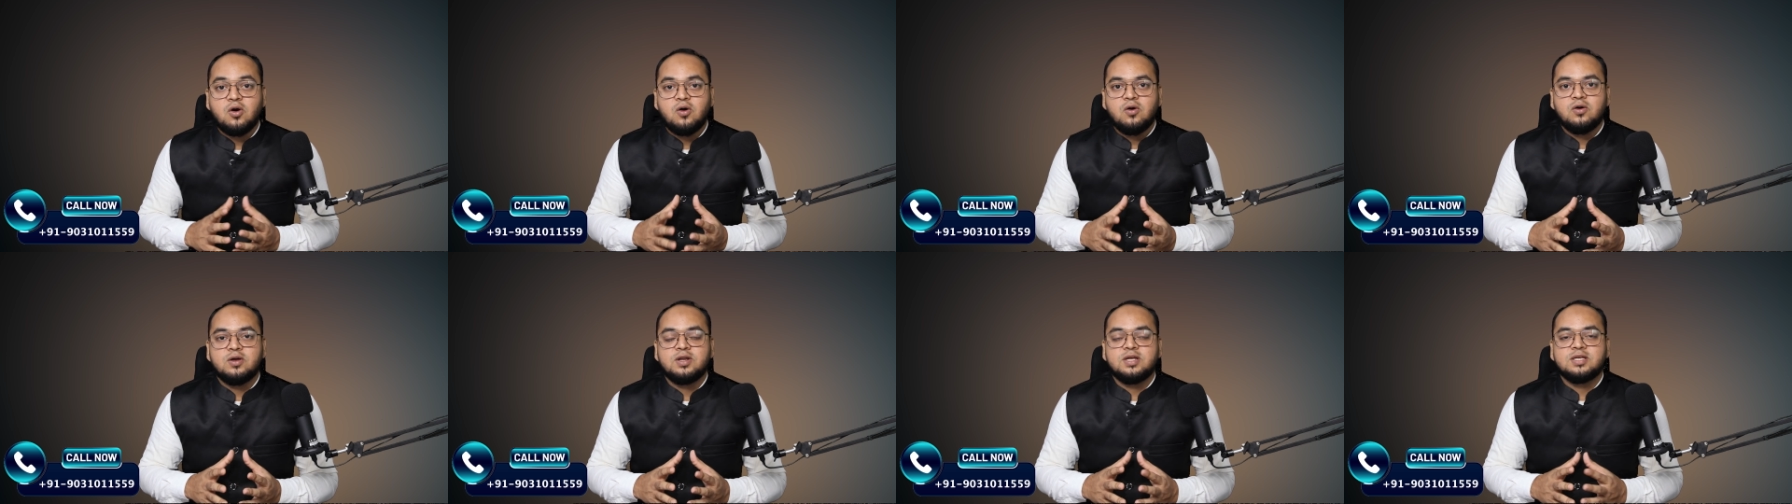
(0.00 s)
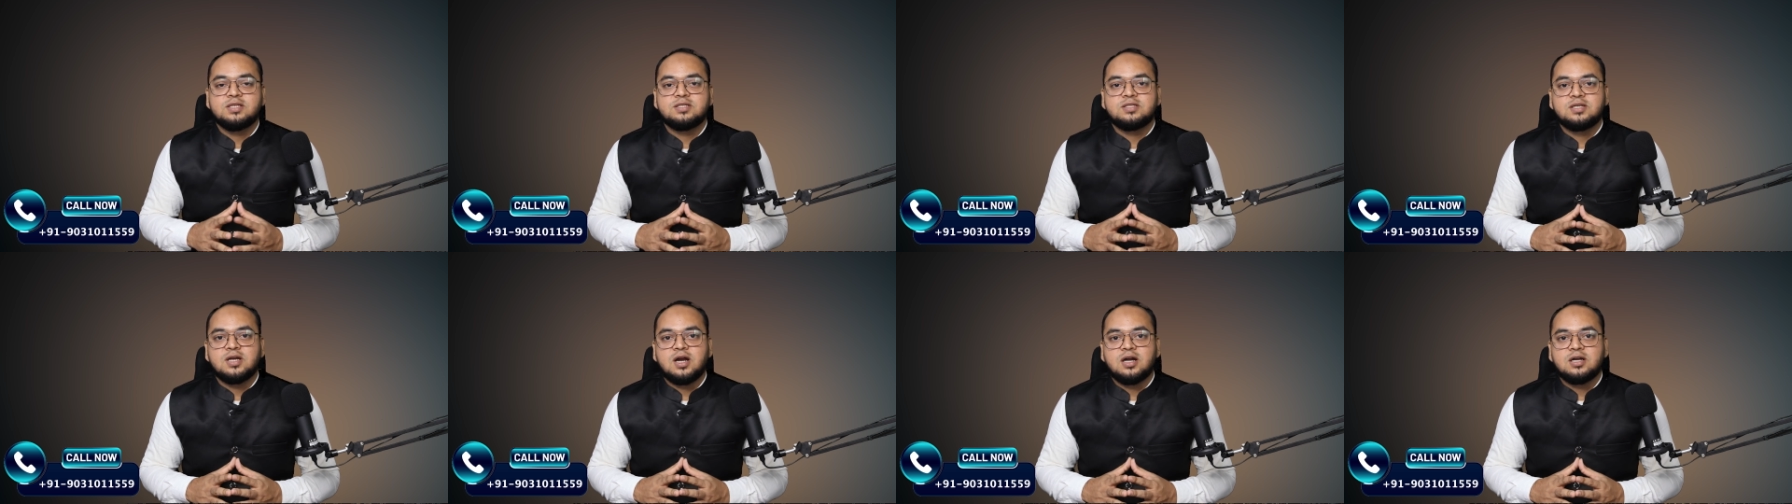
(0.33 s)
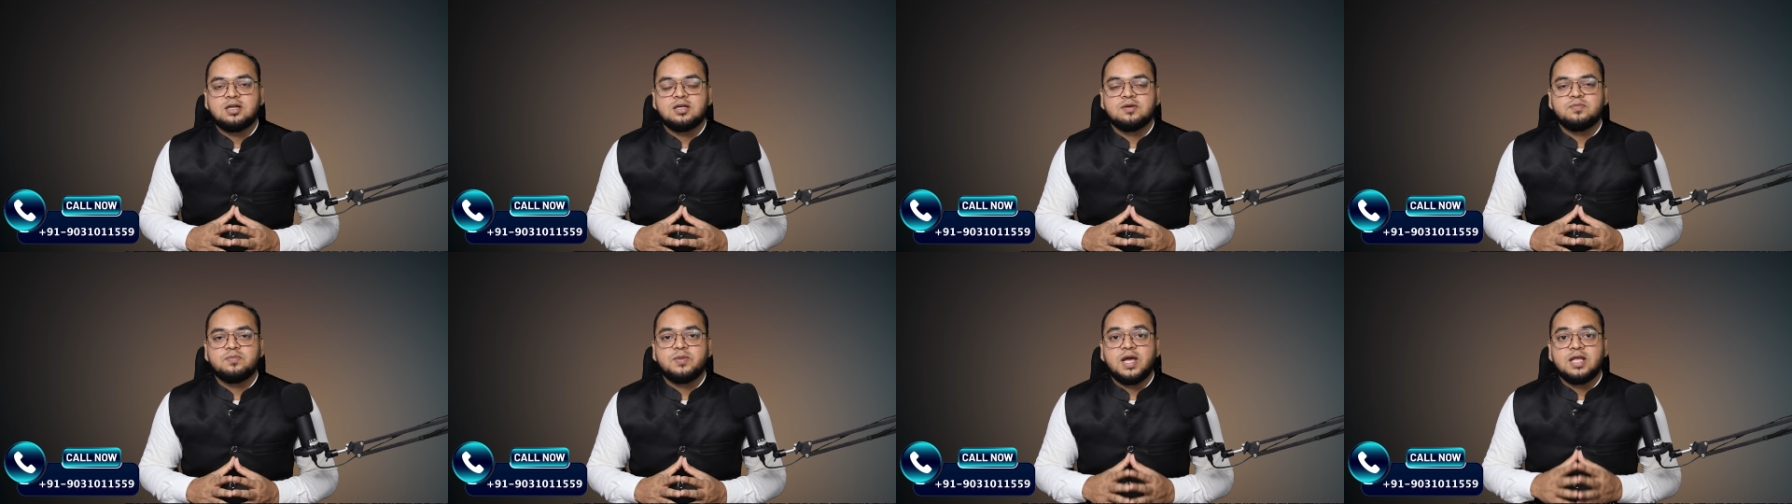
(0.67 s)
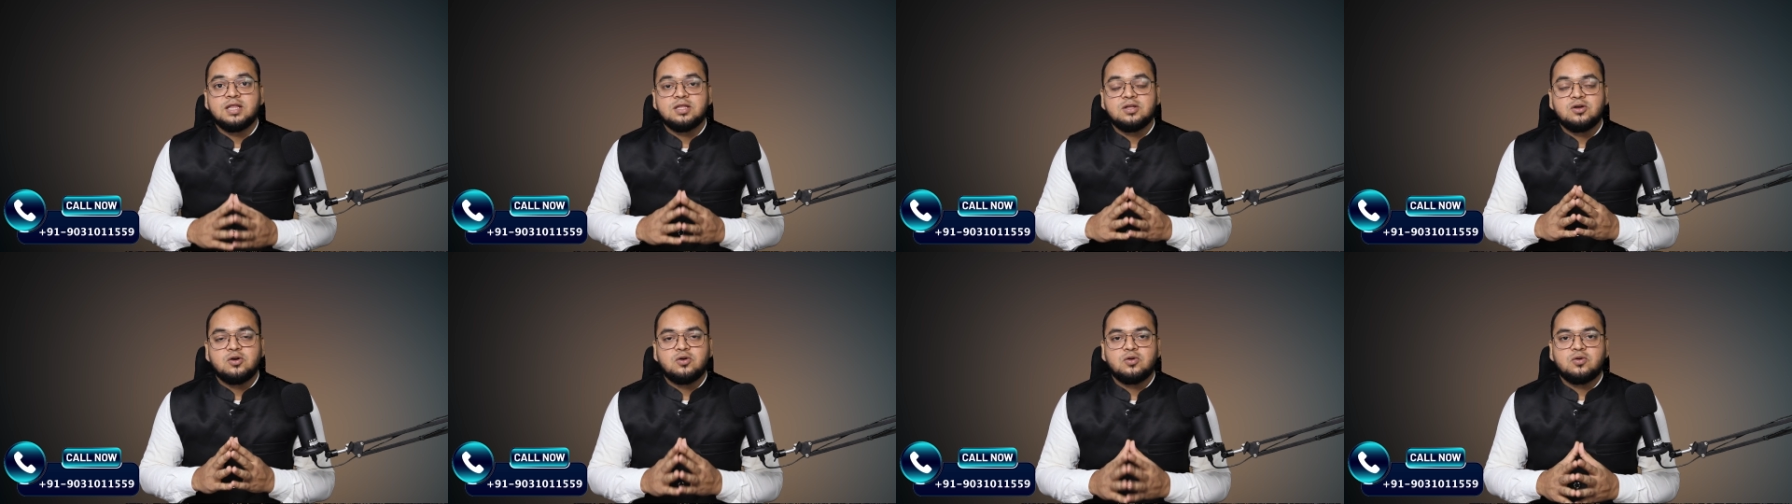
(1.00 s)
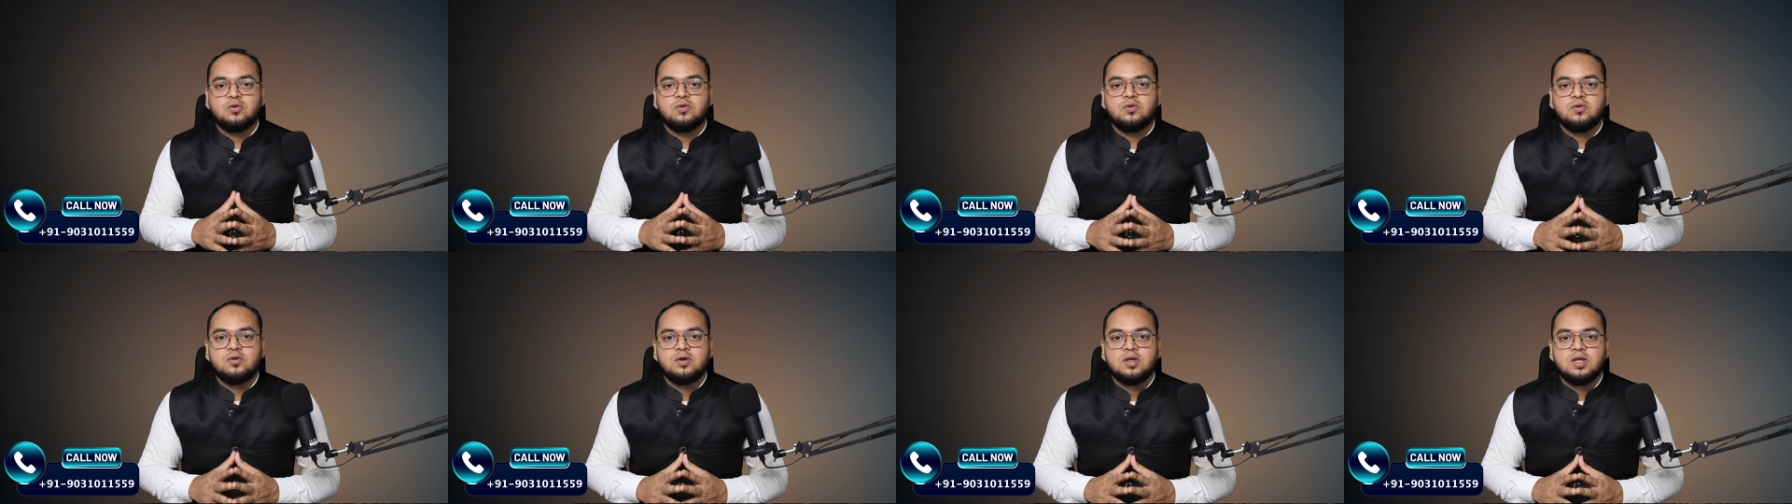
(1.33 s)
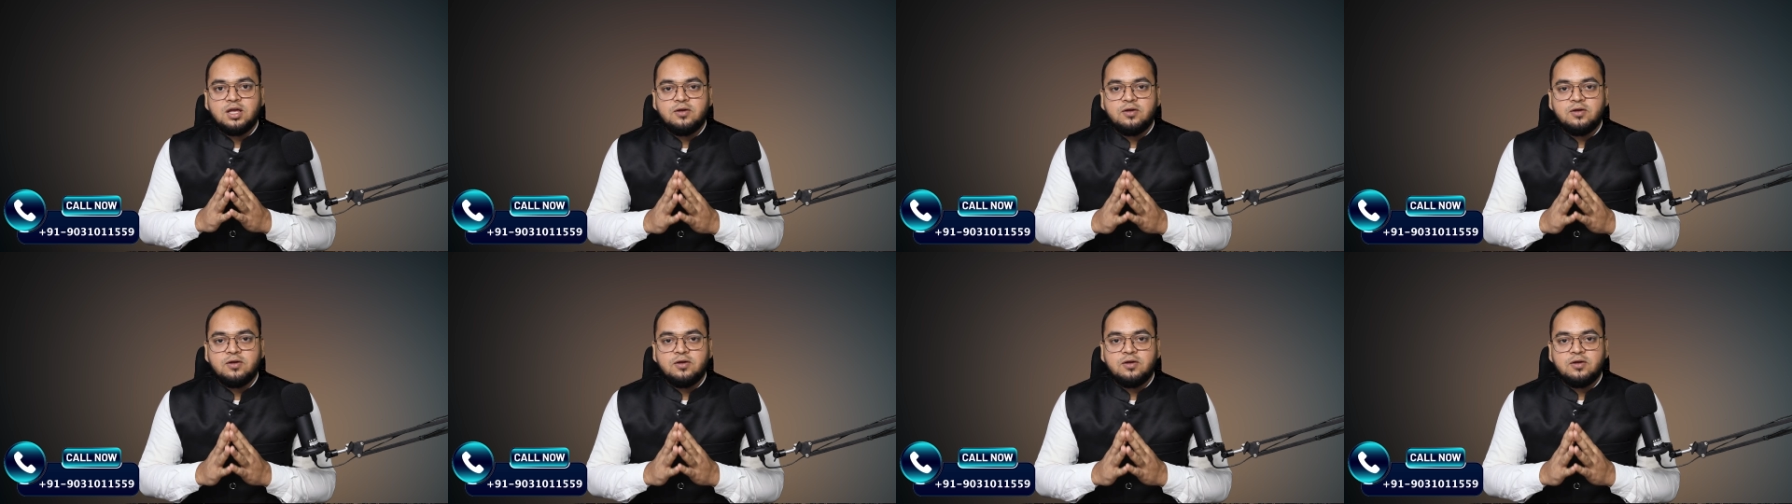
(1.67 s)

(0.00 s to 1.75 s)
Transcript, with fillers: or a startup can grow.